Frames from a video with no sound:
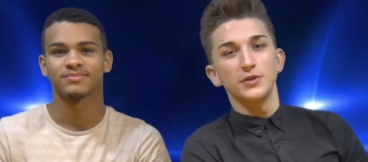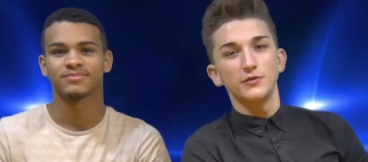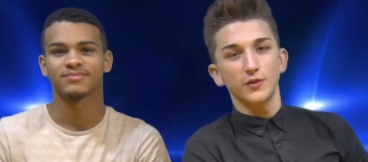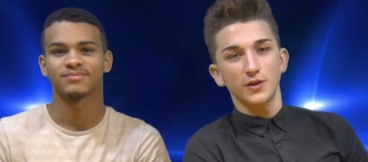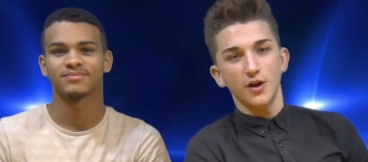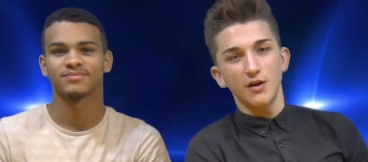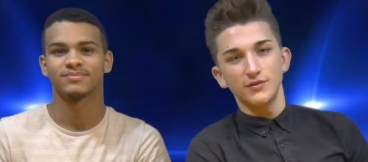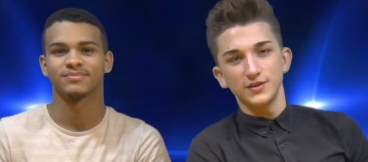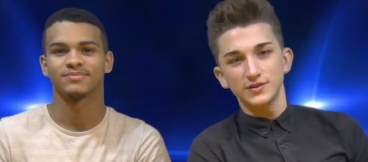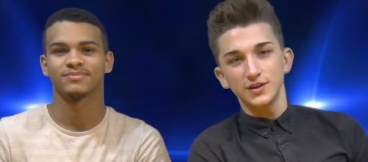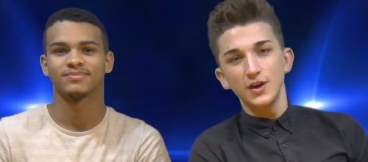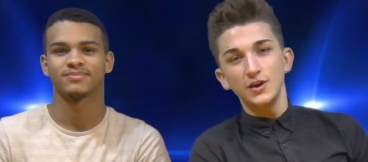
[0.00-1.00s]
Speaker 1: in the front
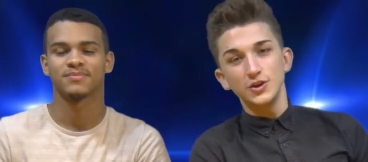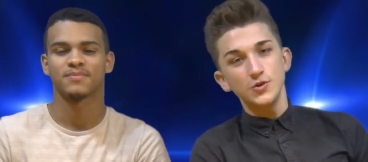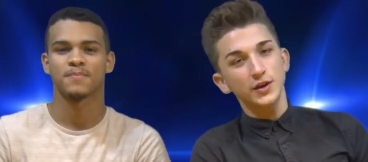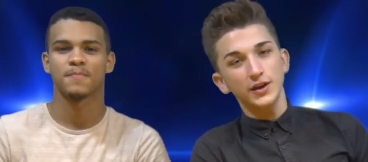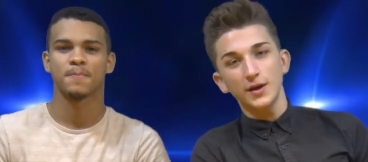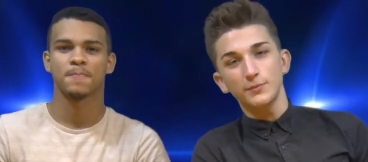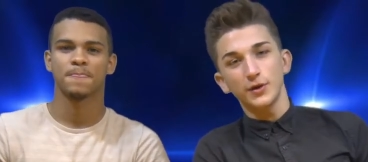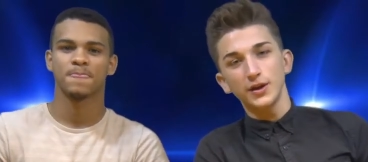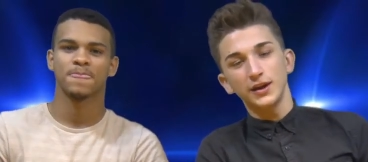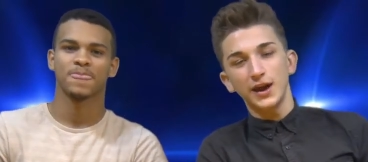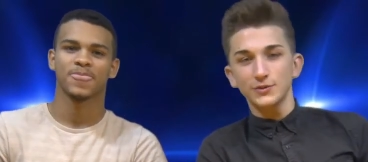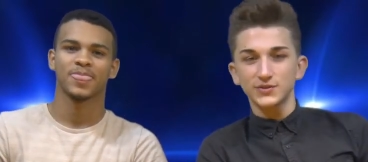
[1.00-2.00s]
office. You cannot bring
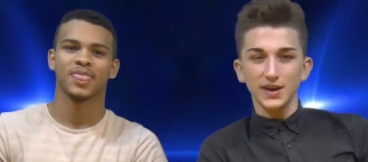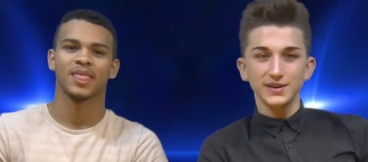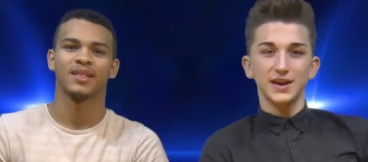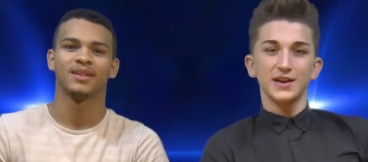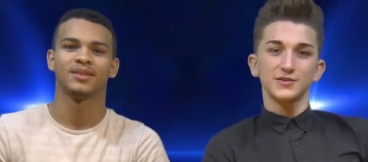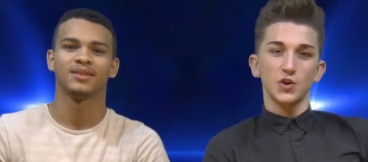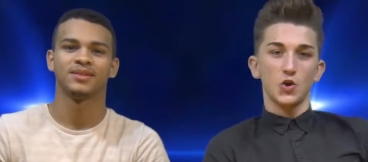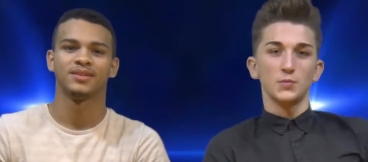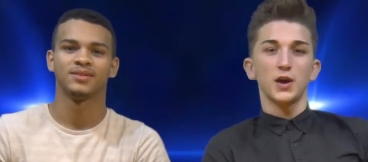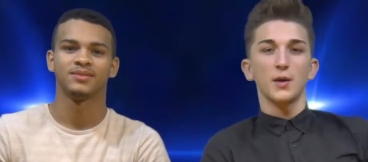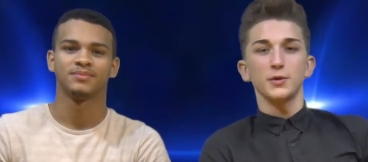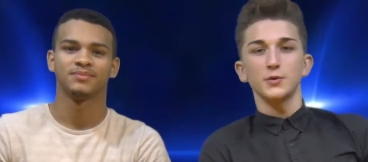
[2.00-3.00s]
an outside guest to
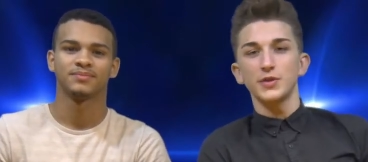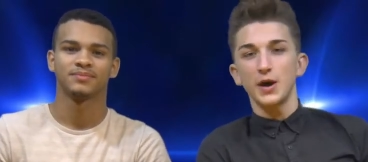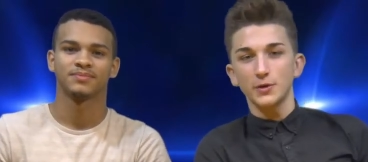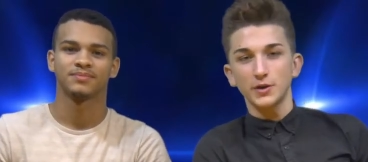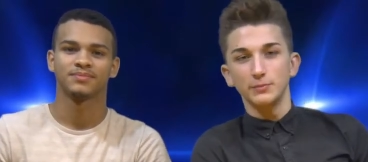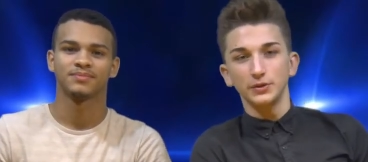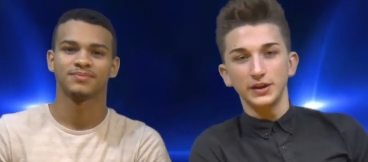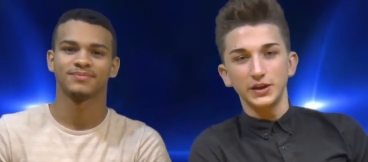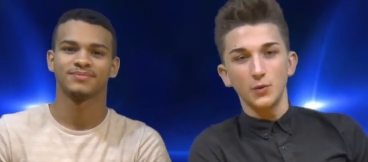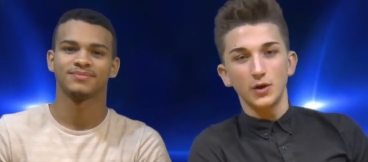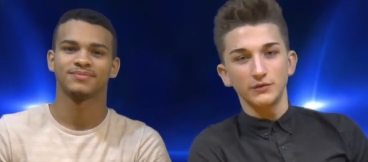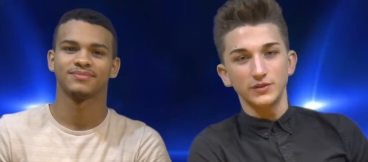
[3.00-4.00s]
homecoming without
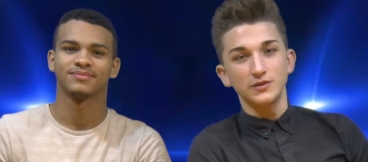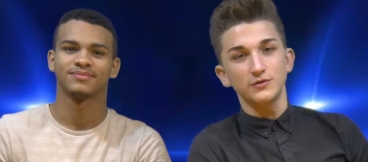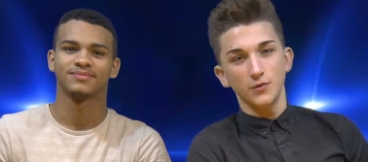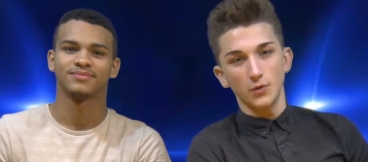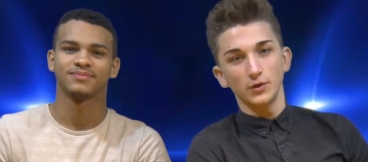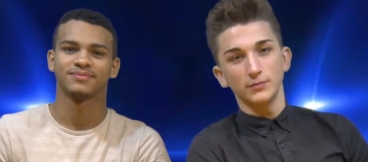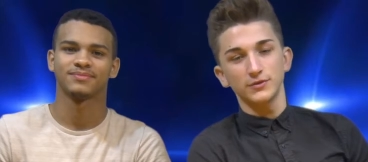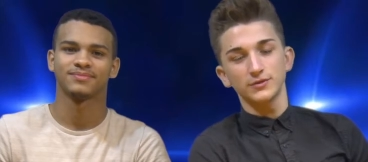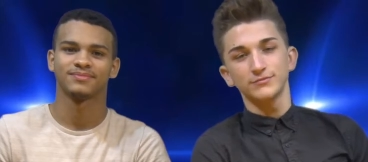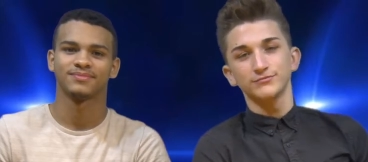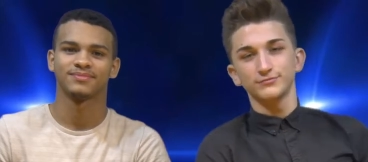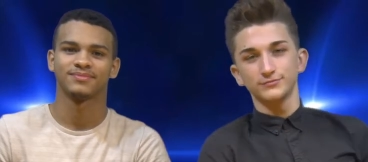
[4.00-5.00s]
completing one of these forms.
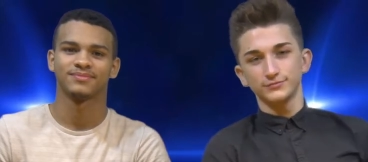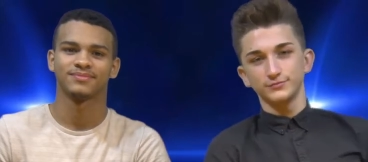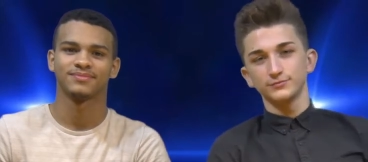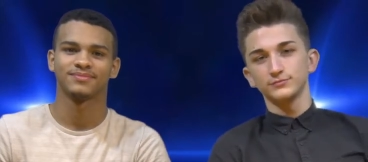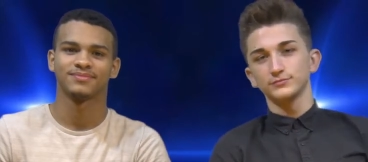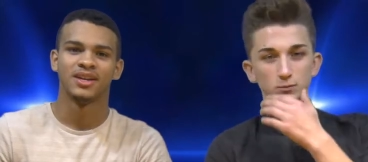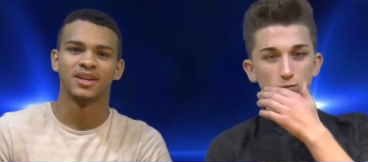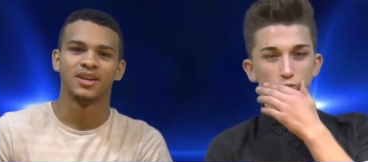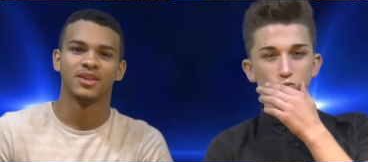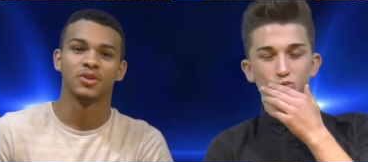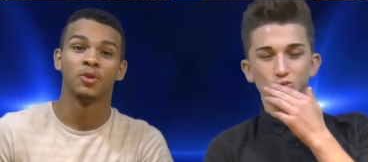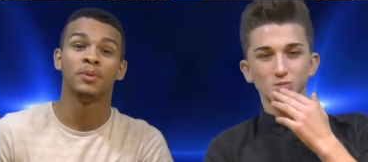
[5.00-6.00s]

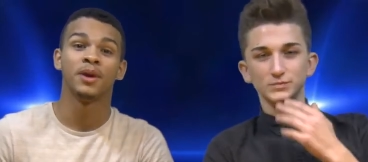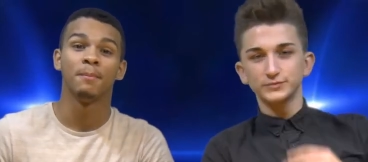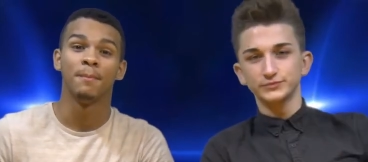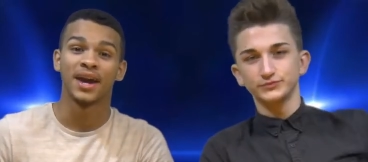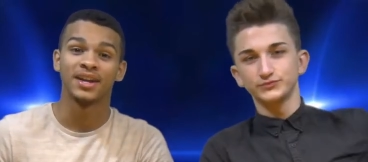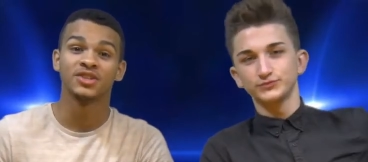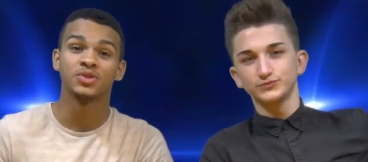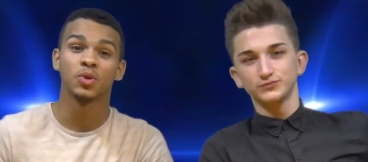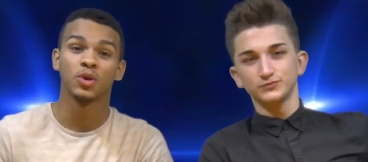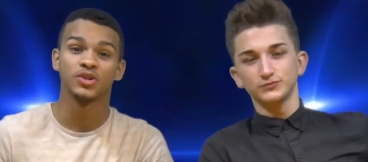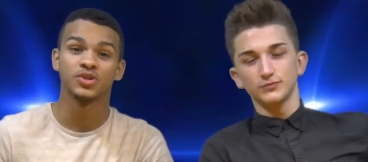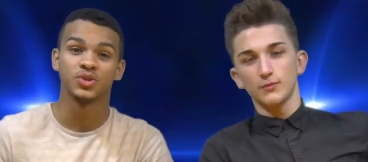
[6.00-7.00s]
Speaker 2: There will be a
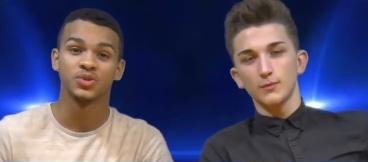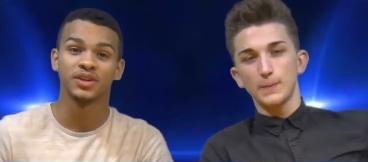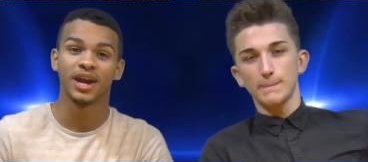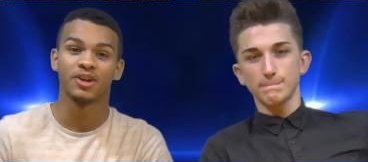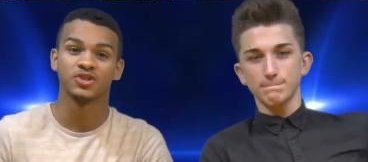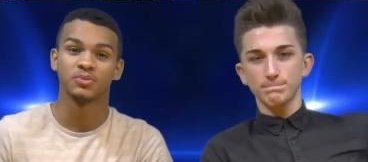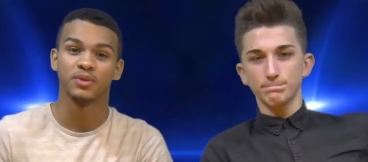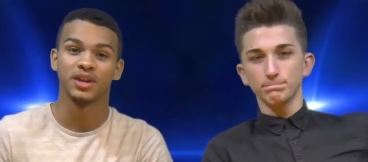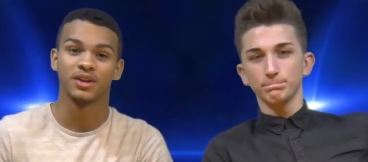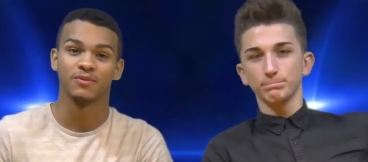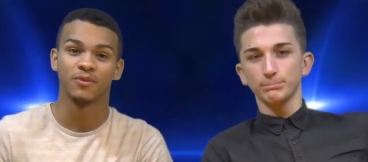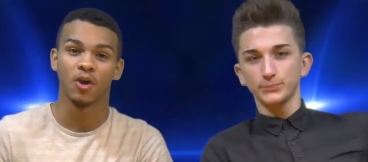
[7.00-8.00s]
mandatory student council
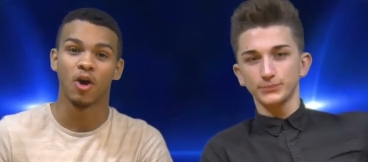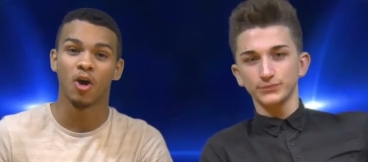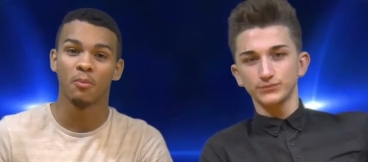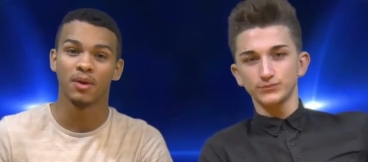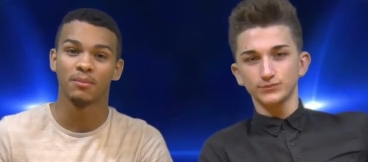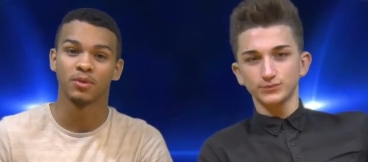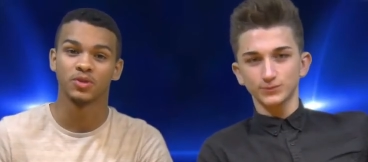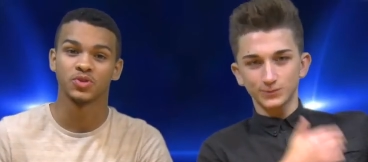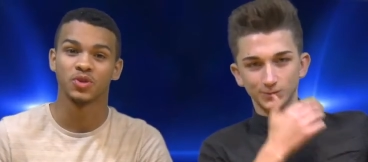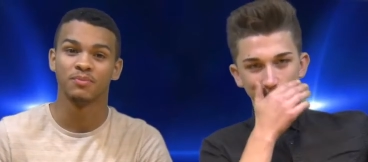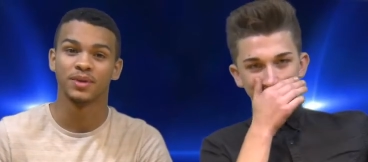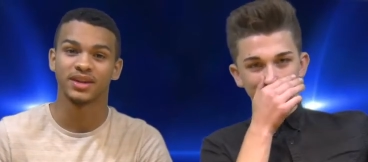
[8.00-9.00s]
meeting for all members
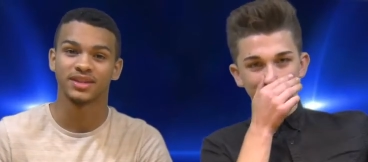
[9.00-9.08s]
who have been